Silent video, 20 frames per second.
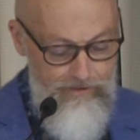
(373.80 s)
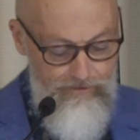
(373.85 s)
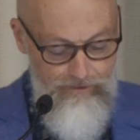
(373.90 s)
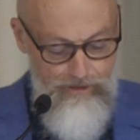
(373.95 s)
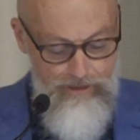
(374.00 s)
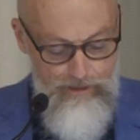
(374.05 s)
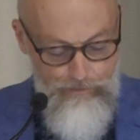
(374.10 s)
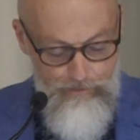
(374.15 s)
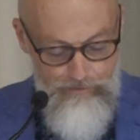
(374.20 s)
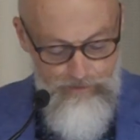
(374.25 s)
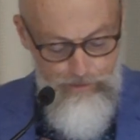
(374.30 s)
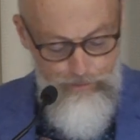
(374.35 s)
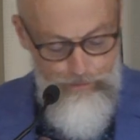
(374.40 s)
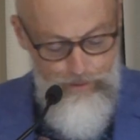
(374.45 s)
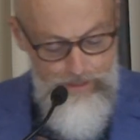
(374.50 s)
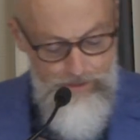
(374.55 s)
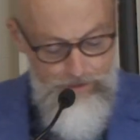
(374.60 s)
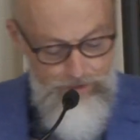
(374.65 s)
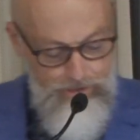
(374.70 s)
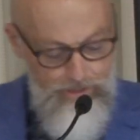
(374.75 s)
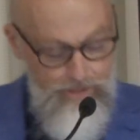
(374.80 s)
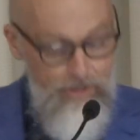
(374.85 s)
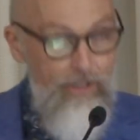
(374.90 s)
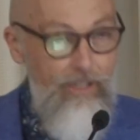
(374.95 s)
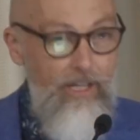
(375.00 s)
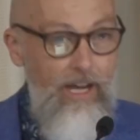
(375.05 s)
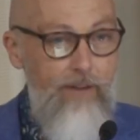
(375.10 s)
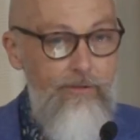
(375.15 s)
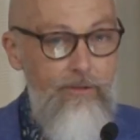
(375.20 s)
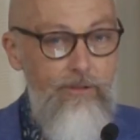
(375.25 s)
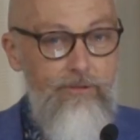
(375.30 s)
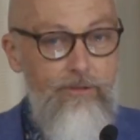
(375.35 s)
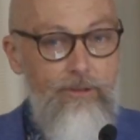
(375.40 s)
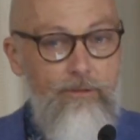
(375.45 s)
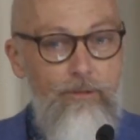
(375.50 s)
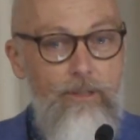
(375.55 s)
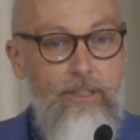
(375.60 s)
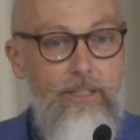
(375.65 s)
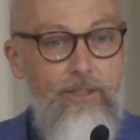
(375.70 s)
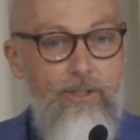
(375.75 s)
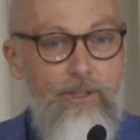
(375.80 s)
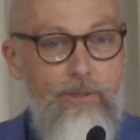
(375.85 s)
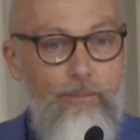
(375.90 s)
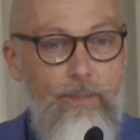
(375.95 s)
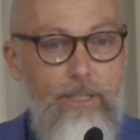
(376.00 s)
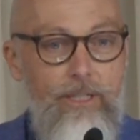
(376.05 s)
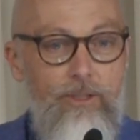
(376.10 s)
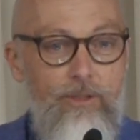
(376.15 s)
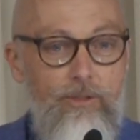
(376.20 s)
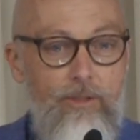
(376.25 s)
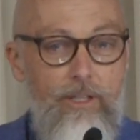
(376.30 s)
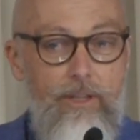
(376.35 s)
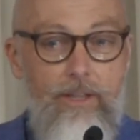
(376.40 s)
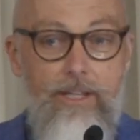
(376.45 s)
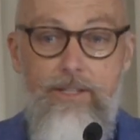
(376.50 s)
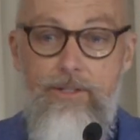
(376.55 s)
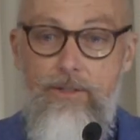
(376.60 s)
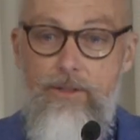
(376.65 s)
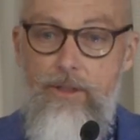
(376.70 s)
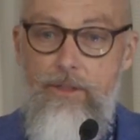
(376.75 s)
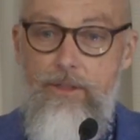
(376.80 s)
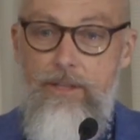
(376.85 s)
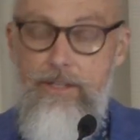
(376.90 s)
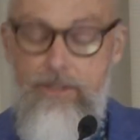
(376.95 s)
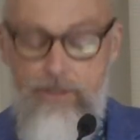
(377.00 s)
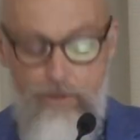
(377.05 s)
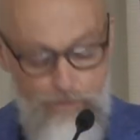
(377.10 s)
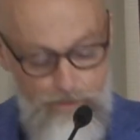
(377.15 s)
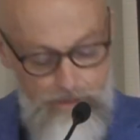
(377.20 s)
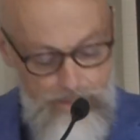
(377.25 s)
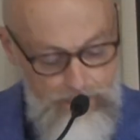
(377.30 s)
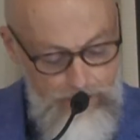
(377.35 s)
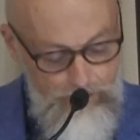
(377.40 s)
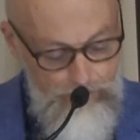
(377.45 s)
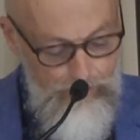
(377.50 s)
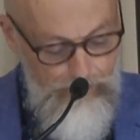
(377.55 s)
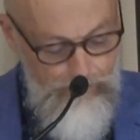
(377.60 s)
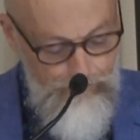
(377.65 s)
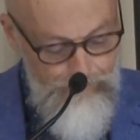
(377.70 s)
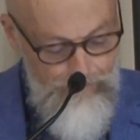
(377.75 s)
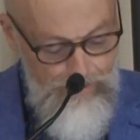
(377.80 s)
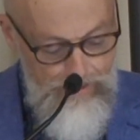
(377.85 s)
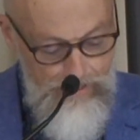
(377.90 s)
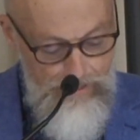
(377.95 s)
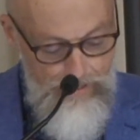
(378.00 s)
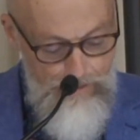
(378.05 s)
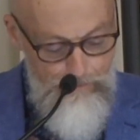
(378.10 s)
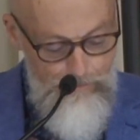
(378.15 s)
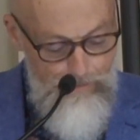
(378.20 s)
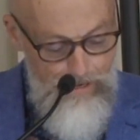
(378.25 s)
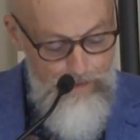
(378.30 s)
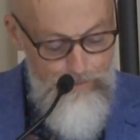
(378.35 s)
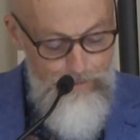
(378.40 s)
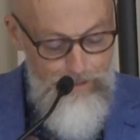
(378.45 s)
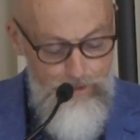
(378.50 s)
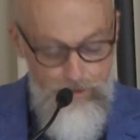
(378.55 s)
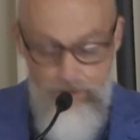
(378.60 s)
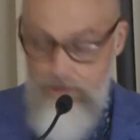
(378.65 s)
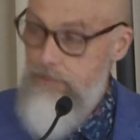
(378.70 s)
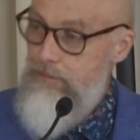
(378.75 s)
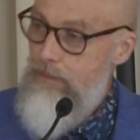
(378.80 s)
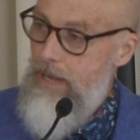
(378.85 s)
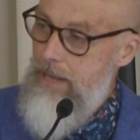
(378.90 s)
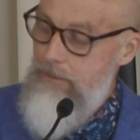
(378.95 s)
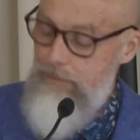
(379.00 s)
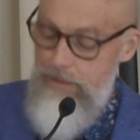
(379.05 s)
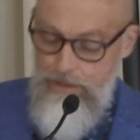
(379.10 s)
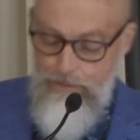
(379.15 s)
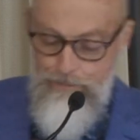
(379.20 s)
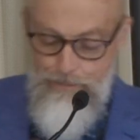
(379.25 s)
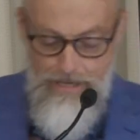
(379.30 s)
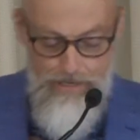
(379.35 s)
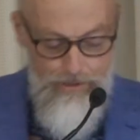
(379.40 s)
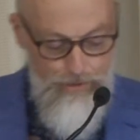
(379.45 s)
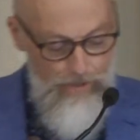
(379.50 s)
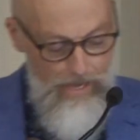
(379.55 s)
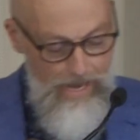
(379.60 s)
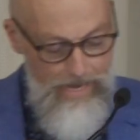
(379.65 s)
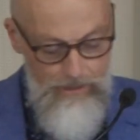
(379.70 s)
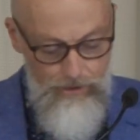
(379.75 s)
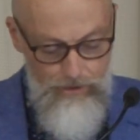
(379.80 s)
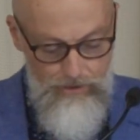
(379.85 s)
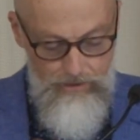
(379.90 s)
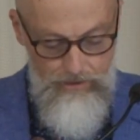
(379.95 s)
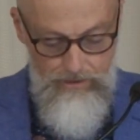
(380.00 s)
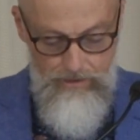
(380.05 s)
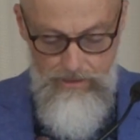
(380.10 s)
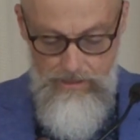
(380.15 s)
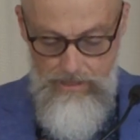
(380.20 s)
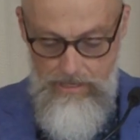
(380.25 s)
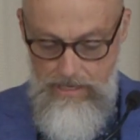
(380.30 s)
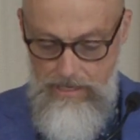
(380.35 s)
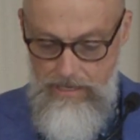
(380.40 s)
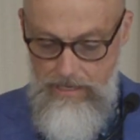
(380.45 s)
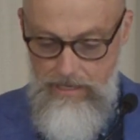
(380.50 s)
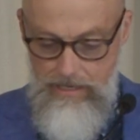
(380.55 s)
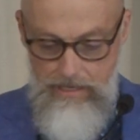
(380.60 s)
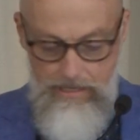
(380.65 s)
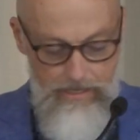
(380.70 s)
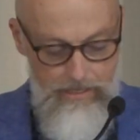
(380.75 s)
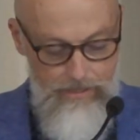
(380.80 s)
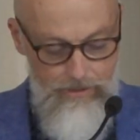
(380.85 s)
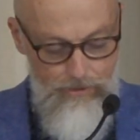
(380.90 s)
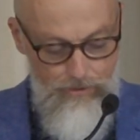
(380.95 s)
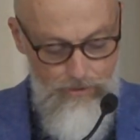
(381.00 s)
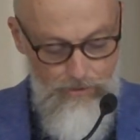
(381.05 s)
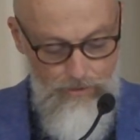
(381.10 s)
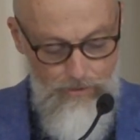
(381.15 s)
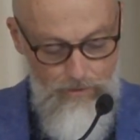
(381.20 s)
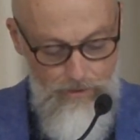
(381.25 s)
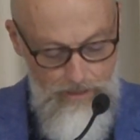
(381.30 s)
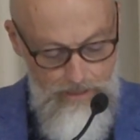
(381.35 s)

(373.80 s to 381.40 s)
freedom of speech is a cover for religious bigotry. These are the things that we're hearing. Maybe, just maybe, the best action is to